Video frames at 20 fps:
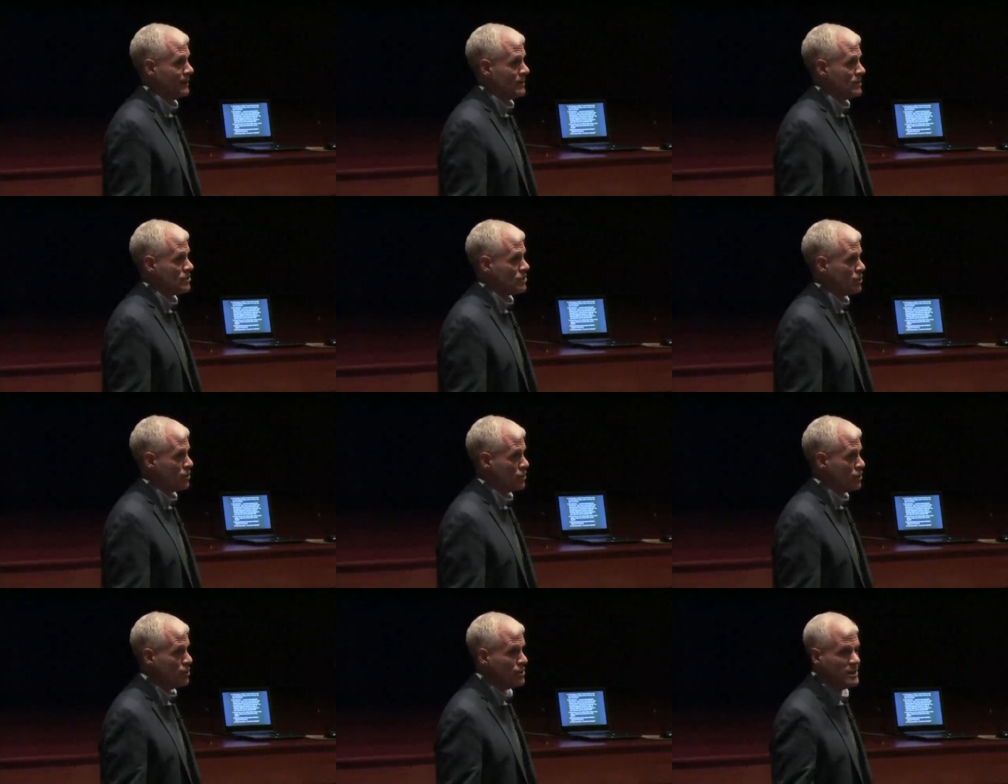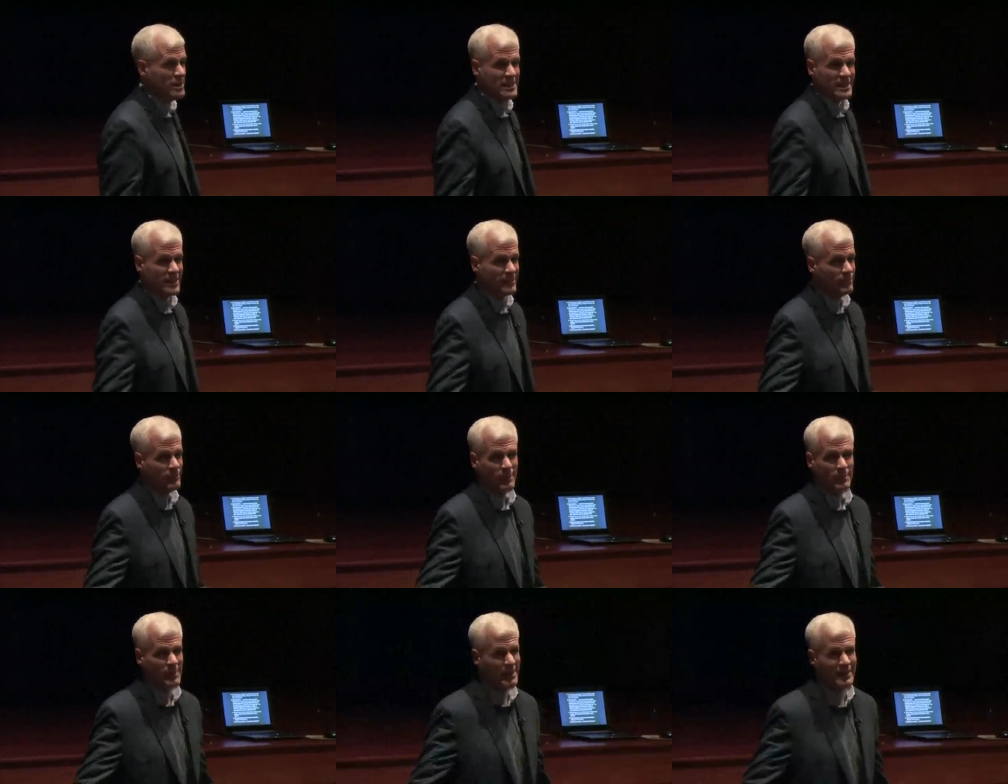So you need to give
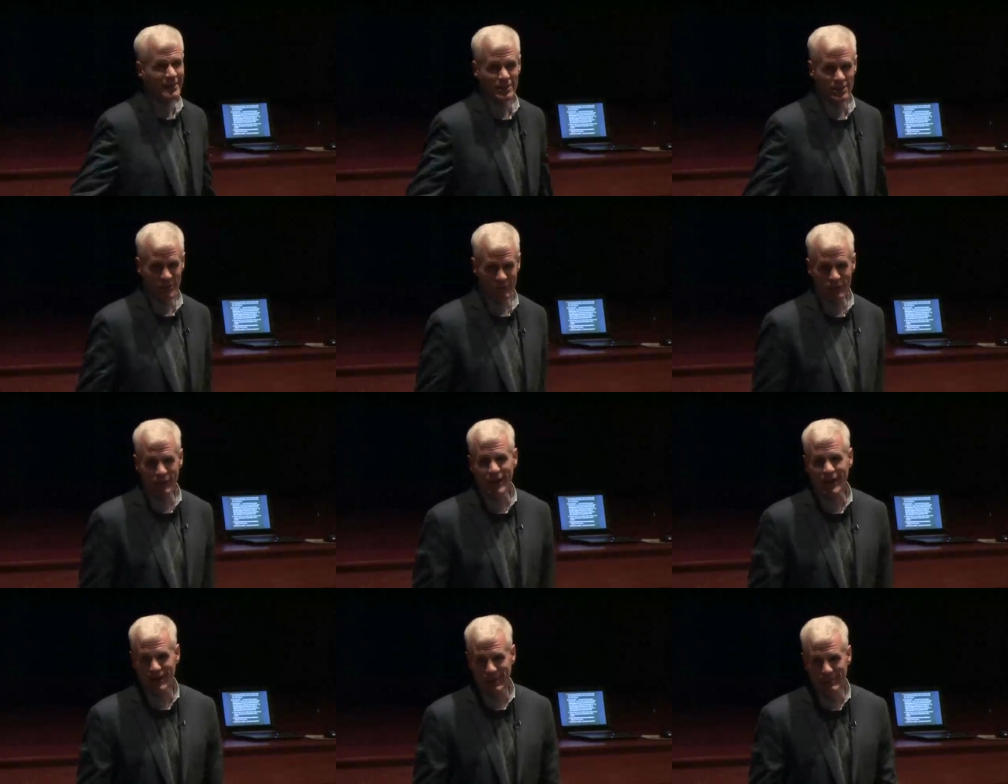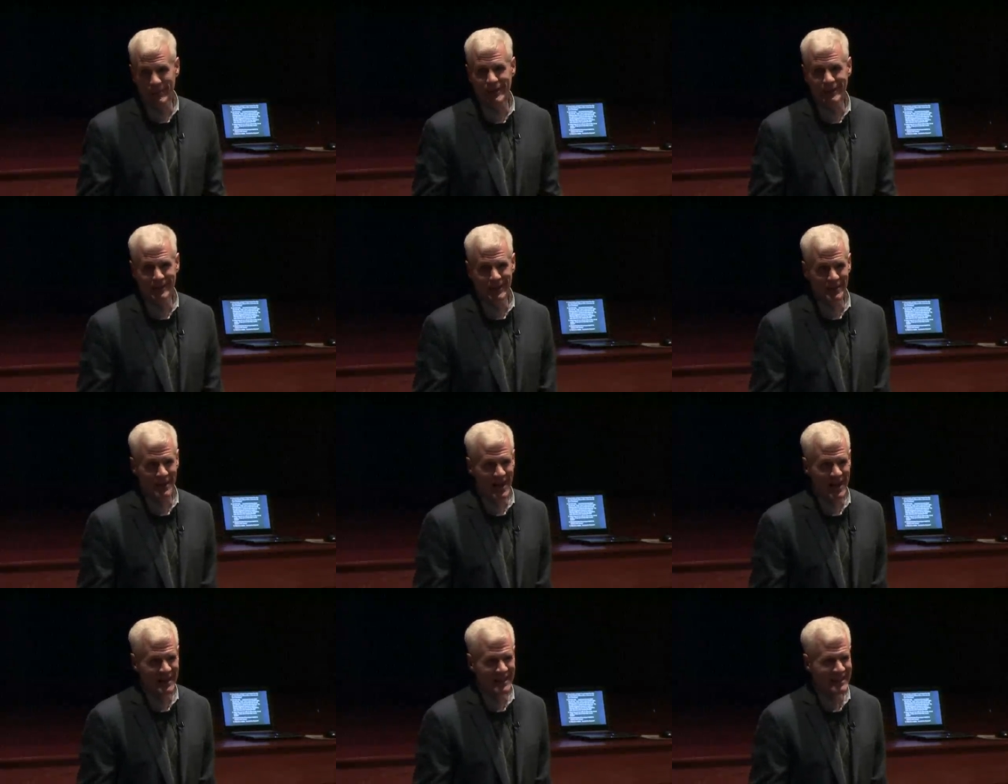them opinion if you've got an opinion
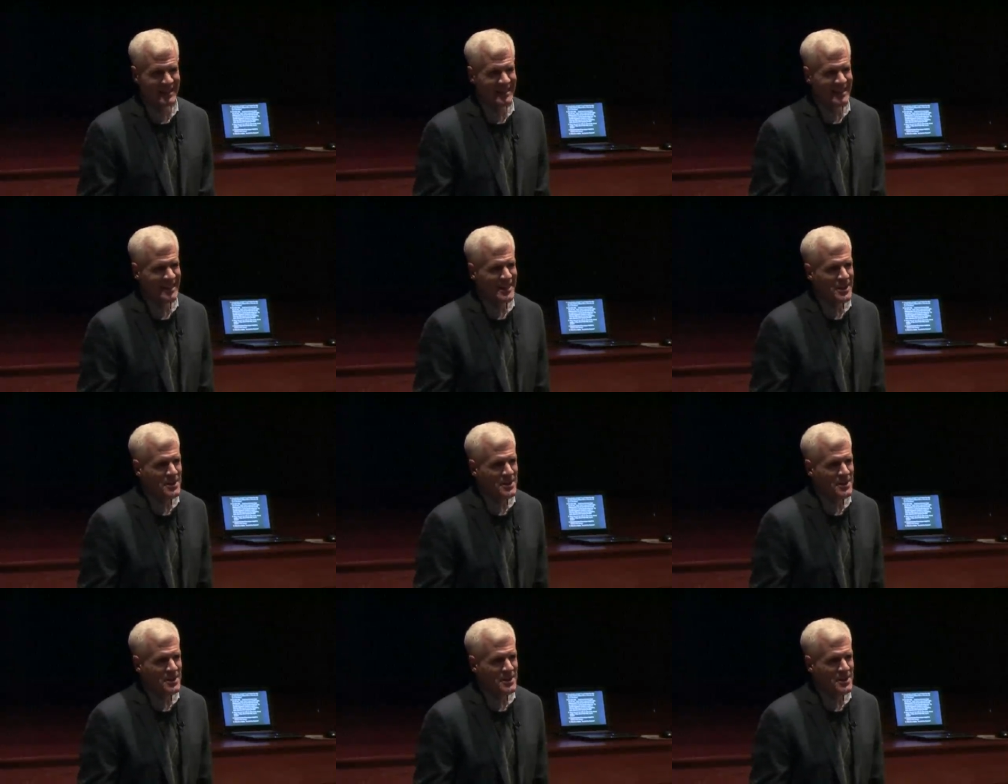on that.